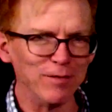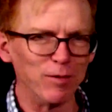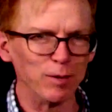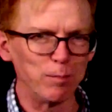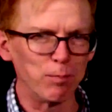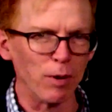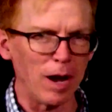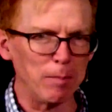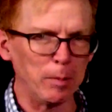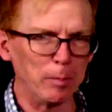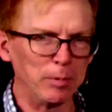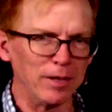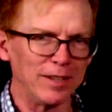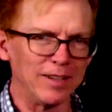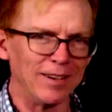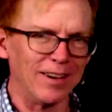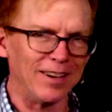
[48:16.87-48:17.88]
would
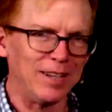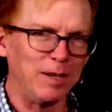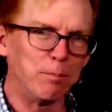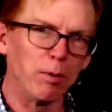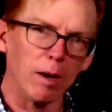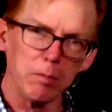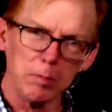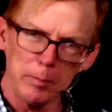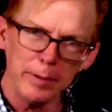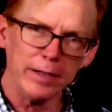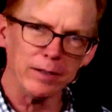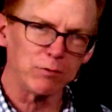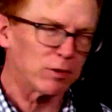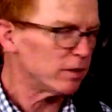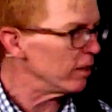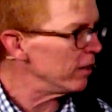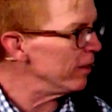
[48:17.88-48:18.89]
probably he'd probably be
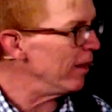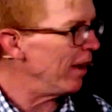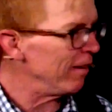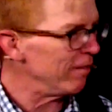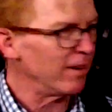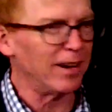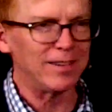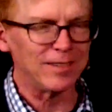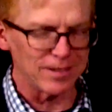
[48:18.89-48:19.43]
interested in that, right?